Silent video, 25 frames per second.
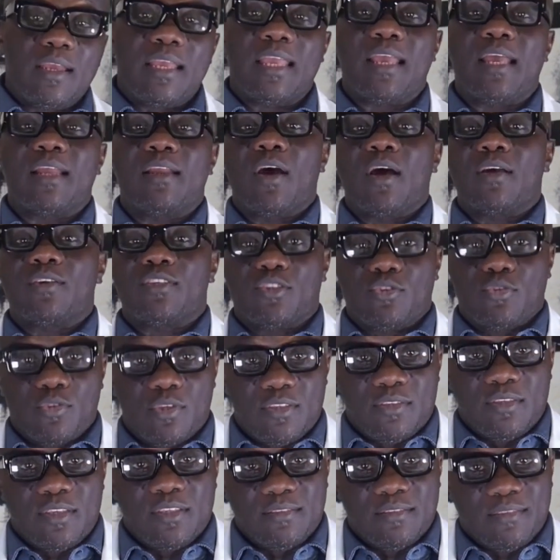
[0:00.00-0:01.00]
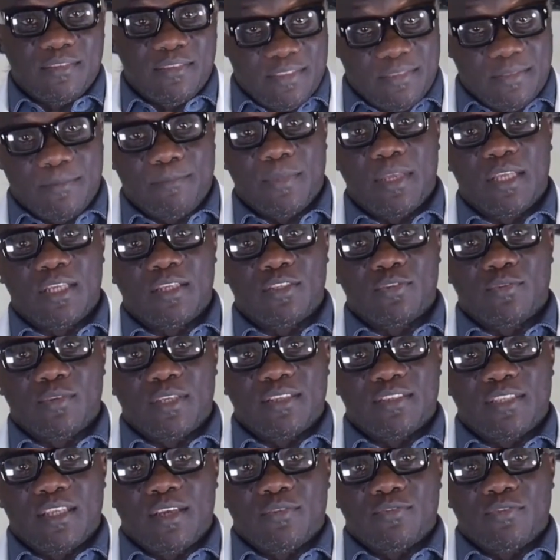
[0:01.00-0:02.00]
and consequently, impaired
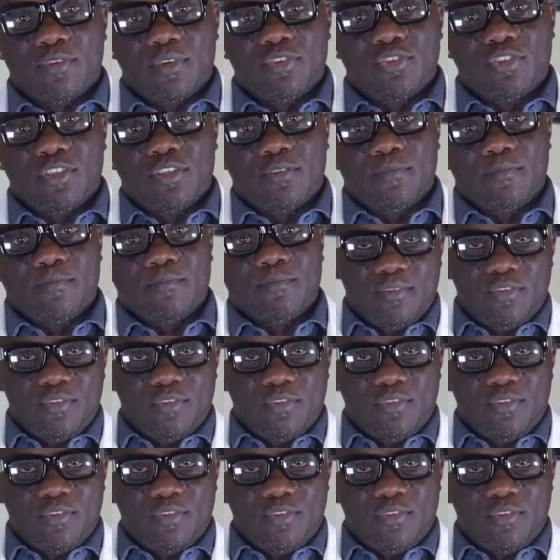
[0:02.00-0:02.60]
erectile function.